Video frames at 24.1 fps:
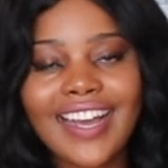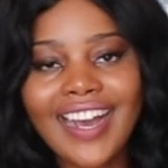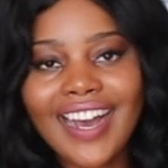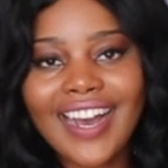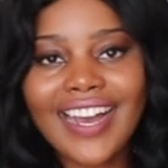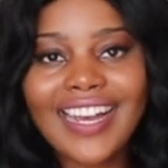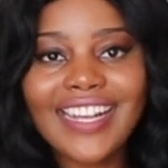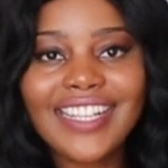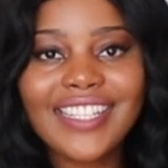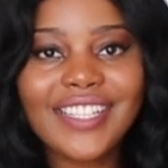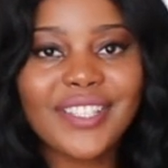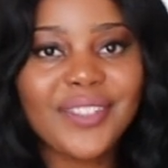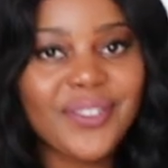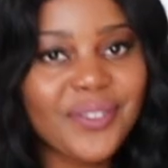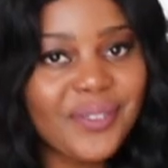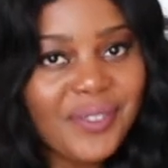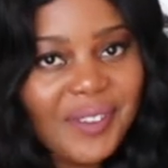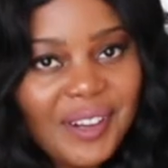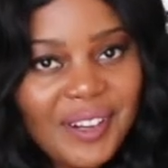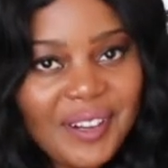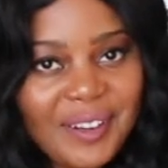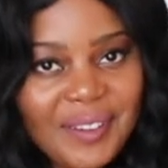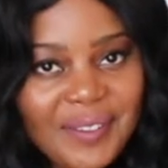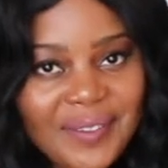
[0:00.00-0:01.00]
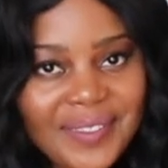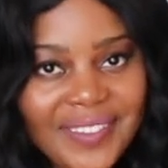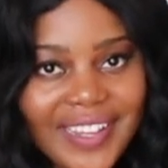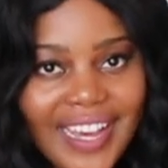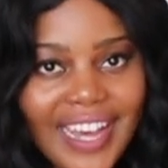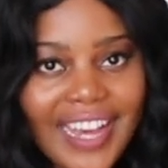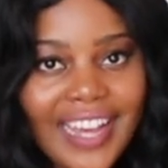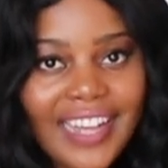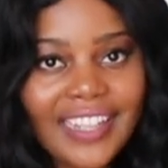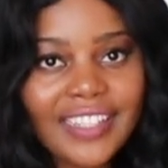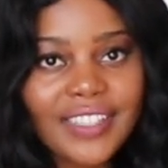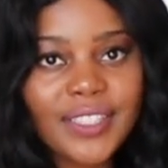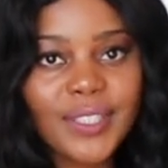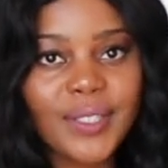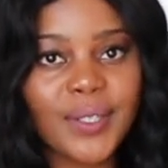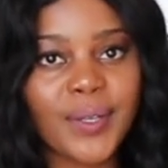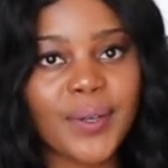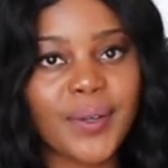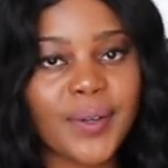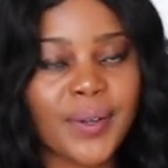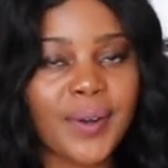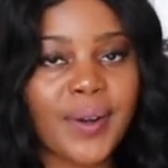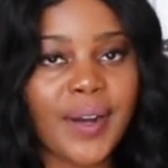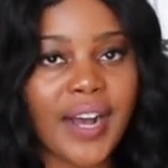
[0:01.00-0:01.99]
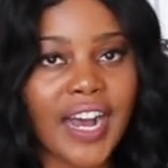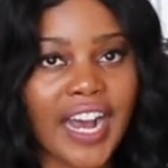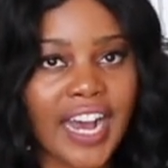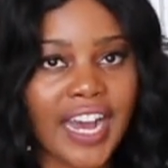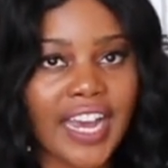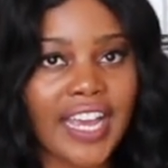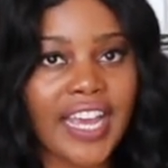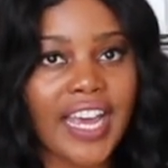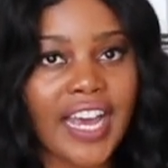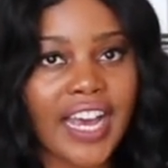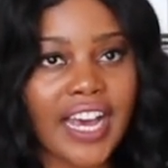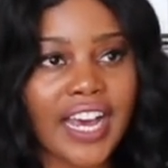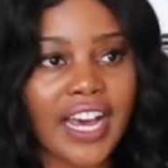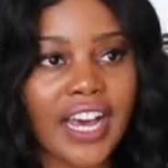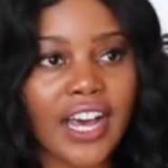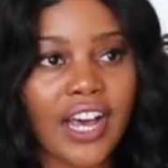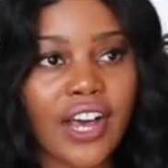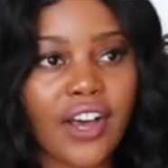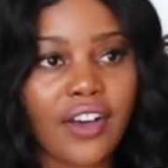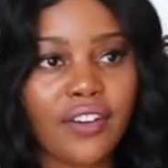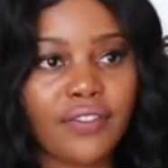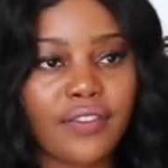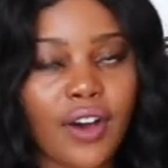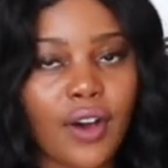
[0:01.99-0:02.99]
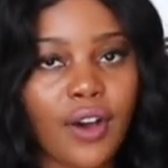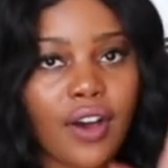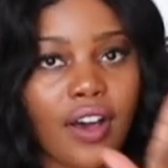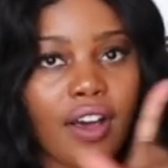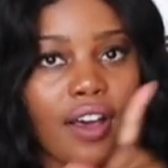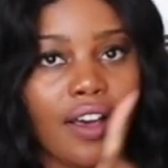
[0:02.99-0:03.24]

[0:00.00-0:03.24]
guys, welcome back. So I have